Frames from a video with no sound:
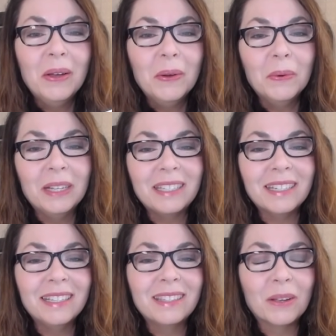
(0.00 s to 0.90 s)
which
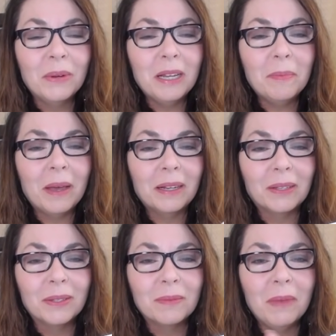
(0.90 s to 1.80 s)
is the Queen of
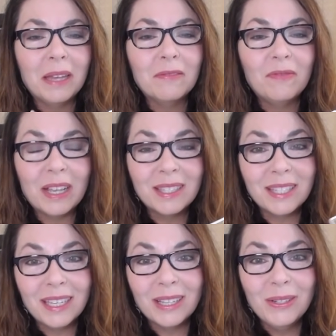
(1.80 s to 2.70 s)
Pentacles
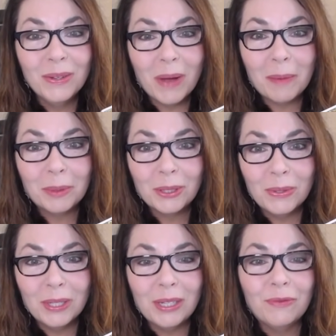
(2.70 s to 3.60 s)
manifesting a new
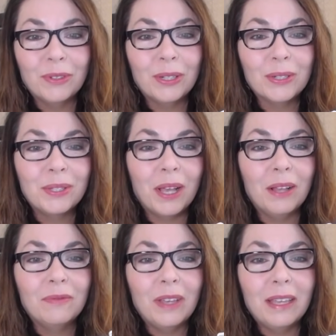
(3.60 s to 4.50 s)
opportunity for
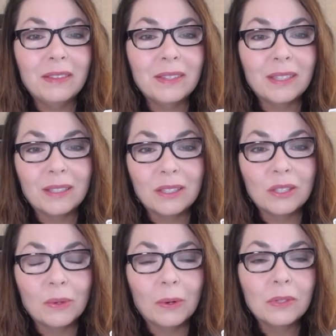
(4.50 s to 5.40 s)
yourself and the Six of
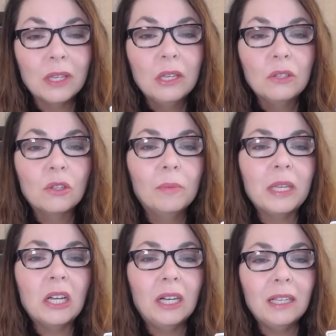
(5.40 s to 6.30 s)
Swords. So
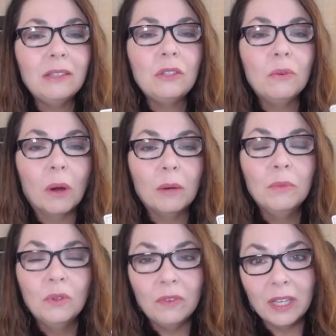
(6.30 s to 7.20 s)
because you are
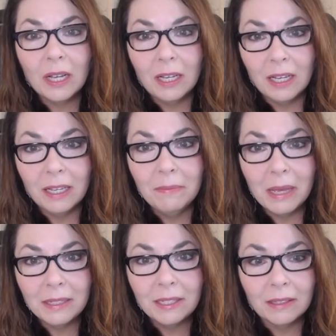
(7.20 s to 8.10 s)
moving on
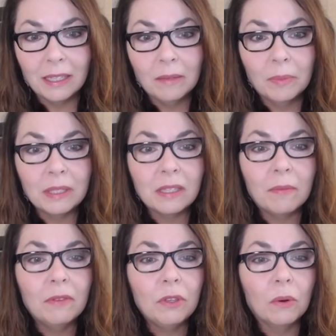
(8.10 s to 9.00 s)
mentally, but
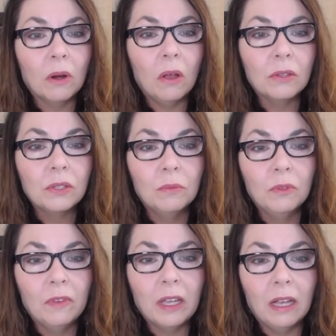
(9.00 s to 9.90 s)
some of you are also
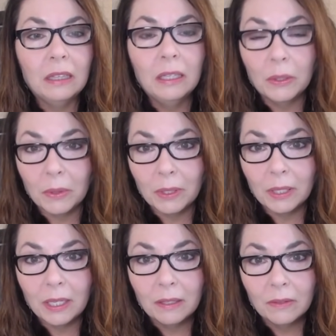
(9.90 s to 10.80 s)
moving on
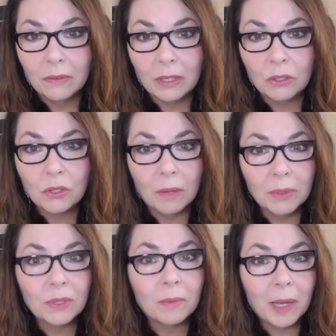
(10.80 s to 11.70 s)
literally, like
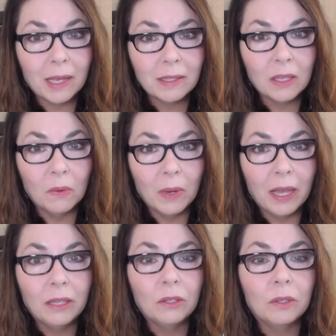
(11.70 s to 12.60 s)
troubles are passing
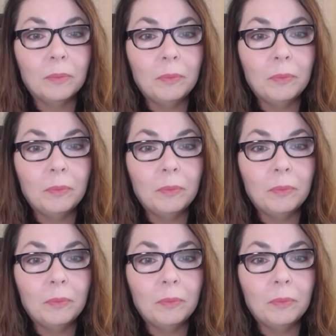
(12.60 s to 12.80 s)
away. You're